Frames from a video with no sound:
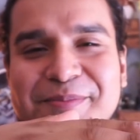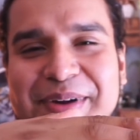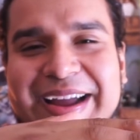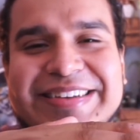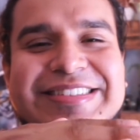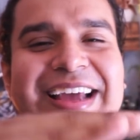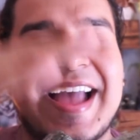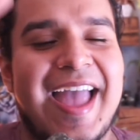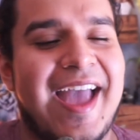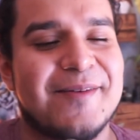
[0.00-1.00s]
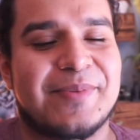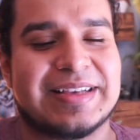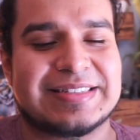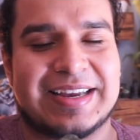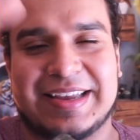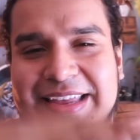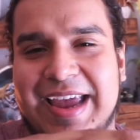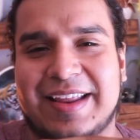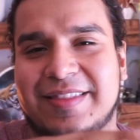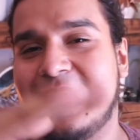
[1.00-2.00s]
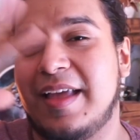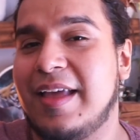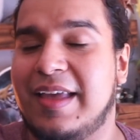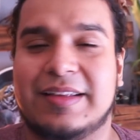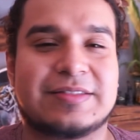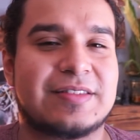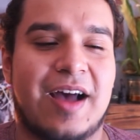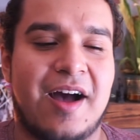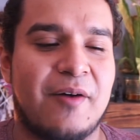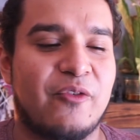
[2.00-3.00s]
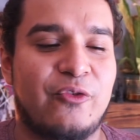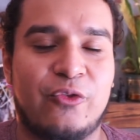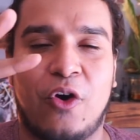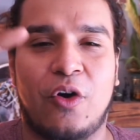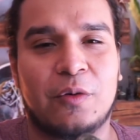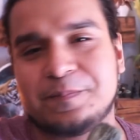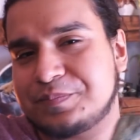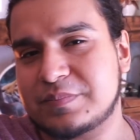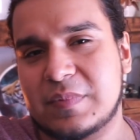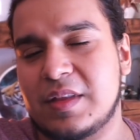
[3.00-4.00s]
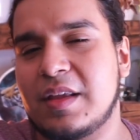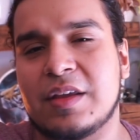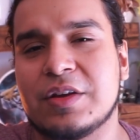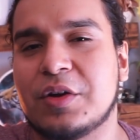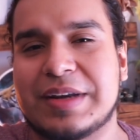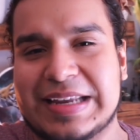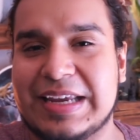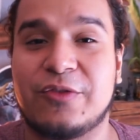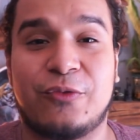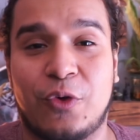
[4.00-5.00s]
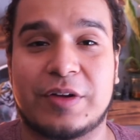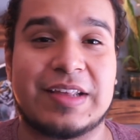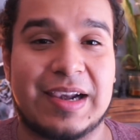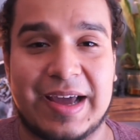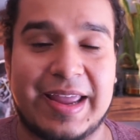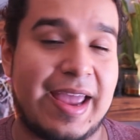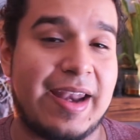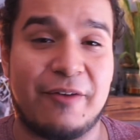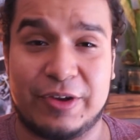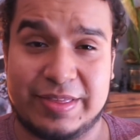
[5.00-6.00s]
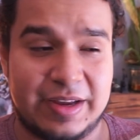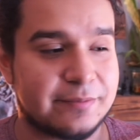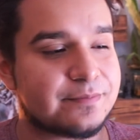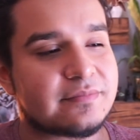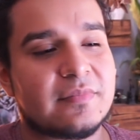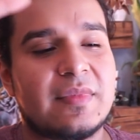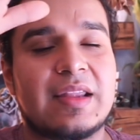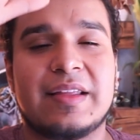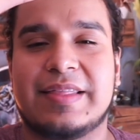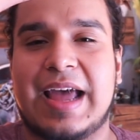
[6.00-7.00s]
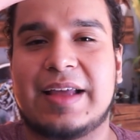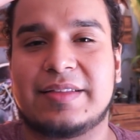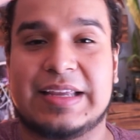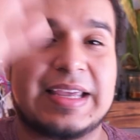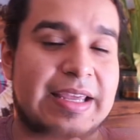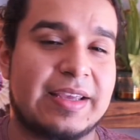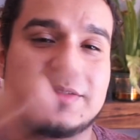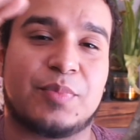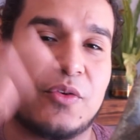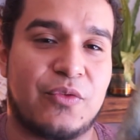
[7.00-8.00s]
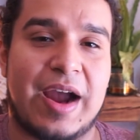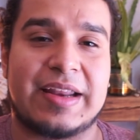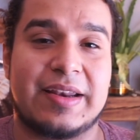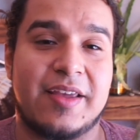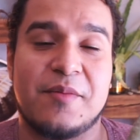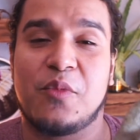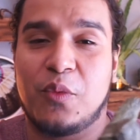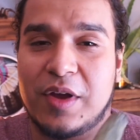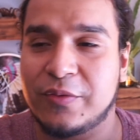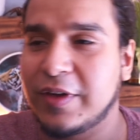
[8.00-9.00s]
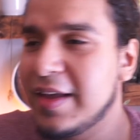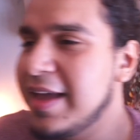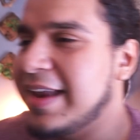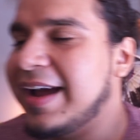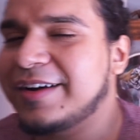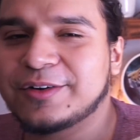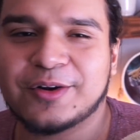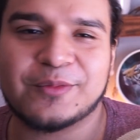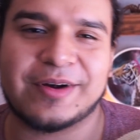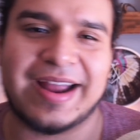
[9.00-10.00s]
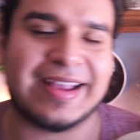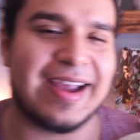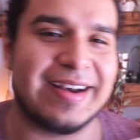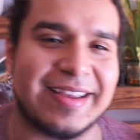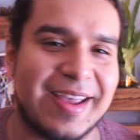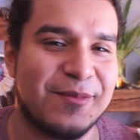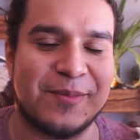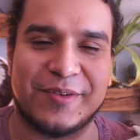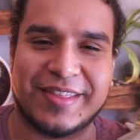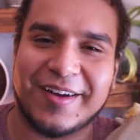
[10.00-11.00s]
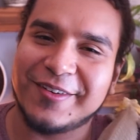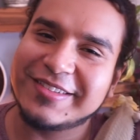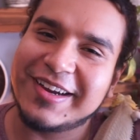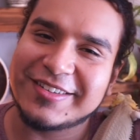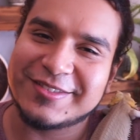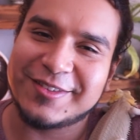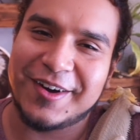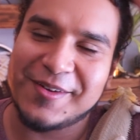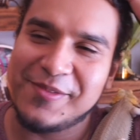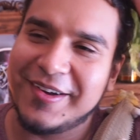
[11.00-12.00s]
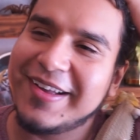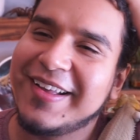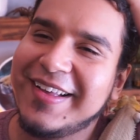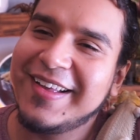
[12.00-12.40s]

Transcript: the branch and basically getting his full, you know, need for the light and everything that the heat is providing him with. And I don't know where I kind of came up with that whole entire story, but